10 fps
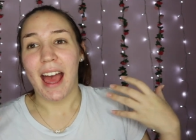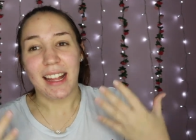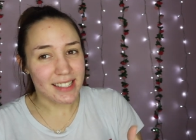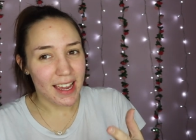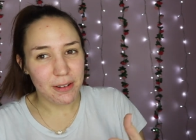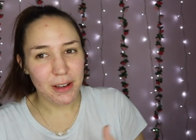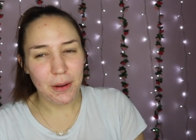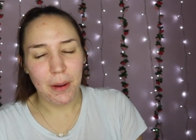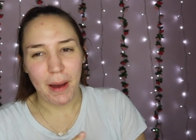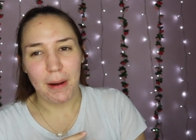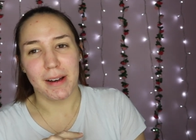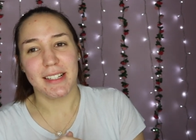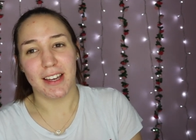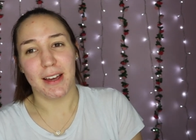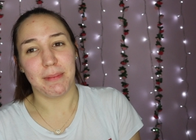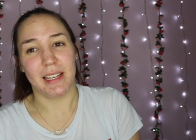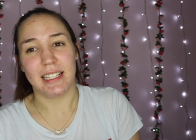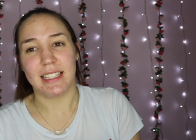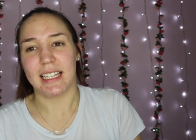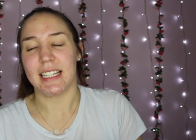and tell you about my
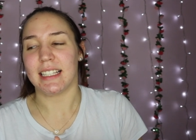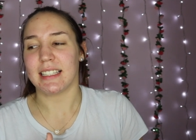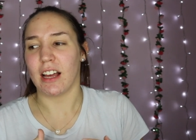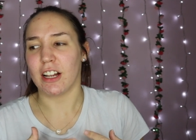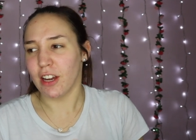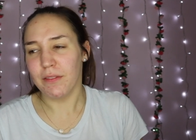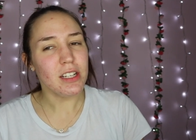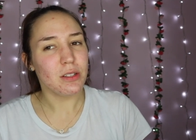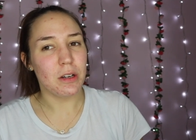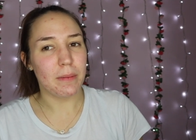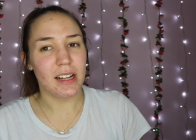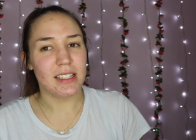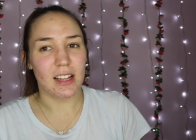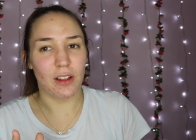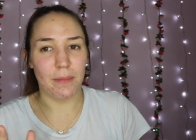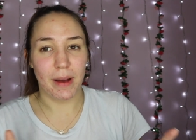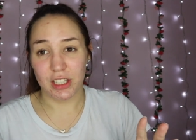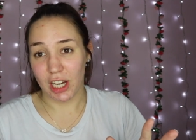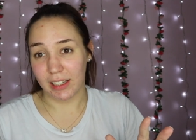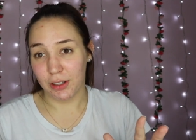diabetes. I don't really talk about it a lot on my
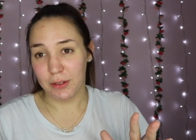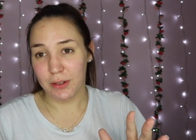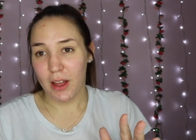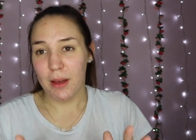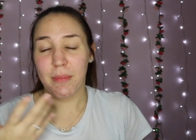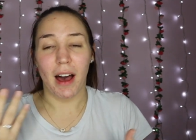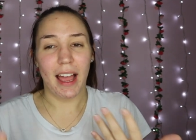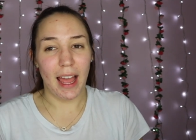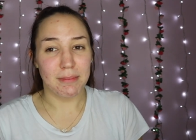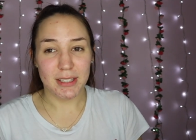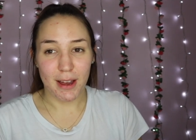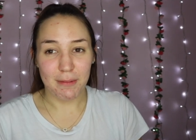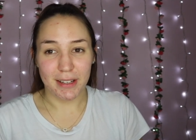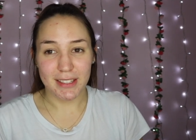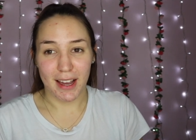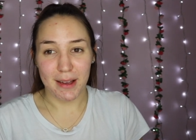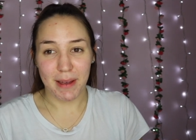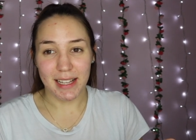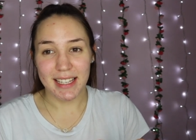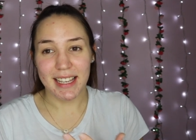channel but I am type 1
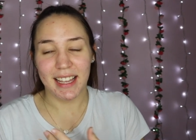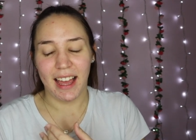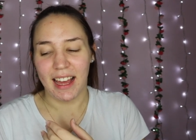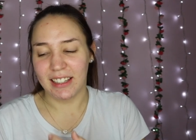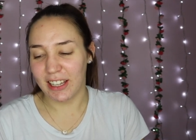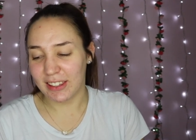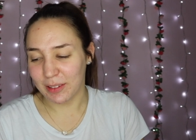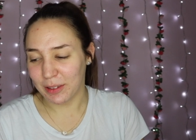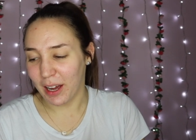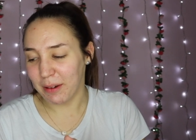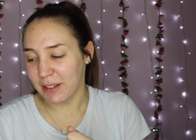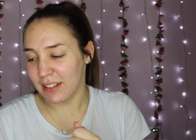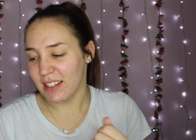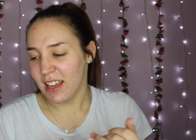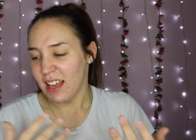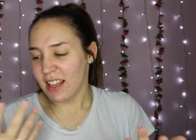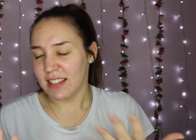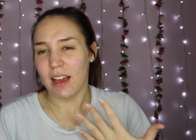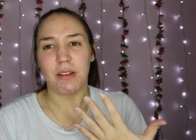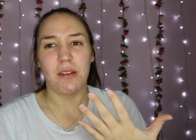diabetic and I thought I would
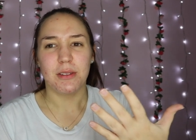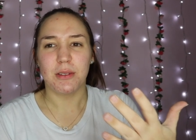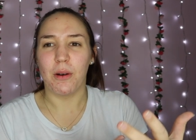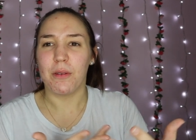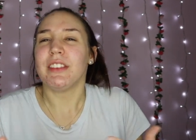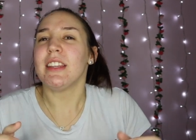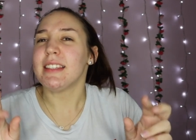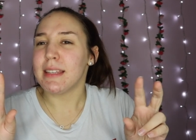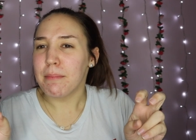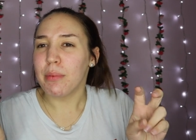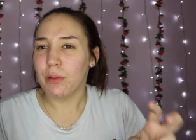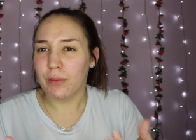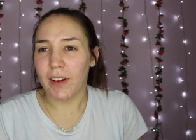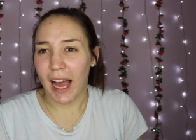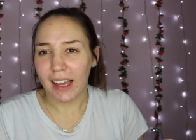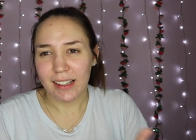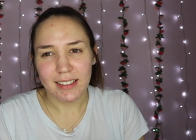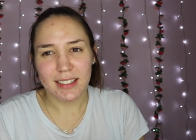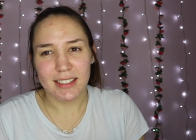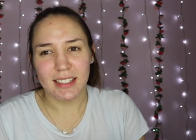tell you sort of the simple
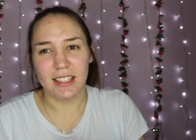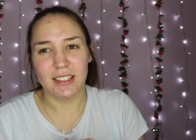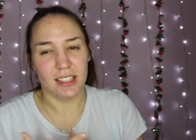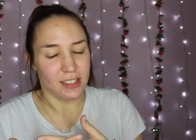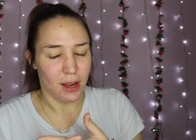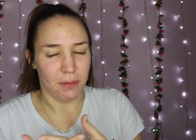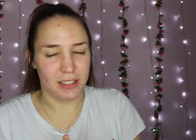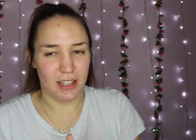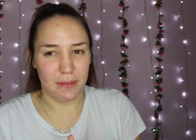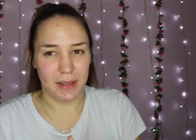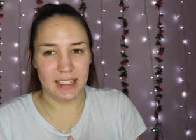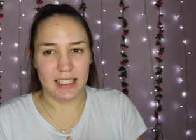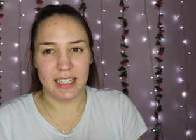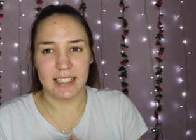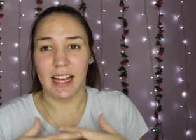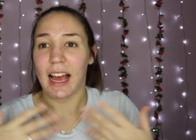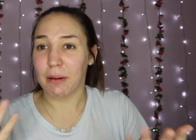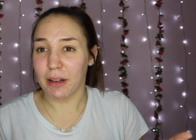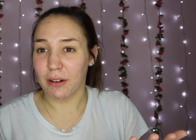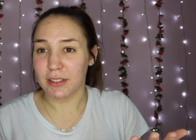facts to type 1 diabetes,
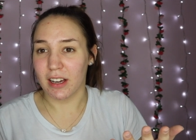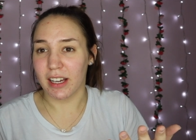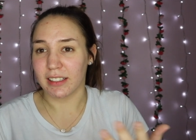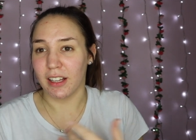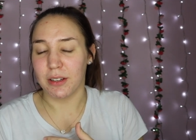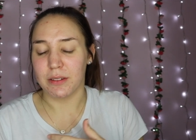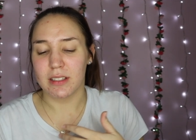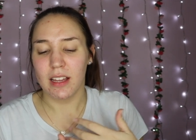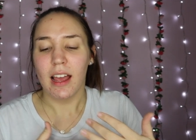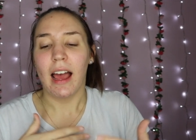how I got diagnosed,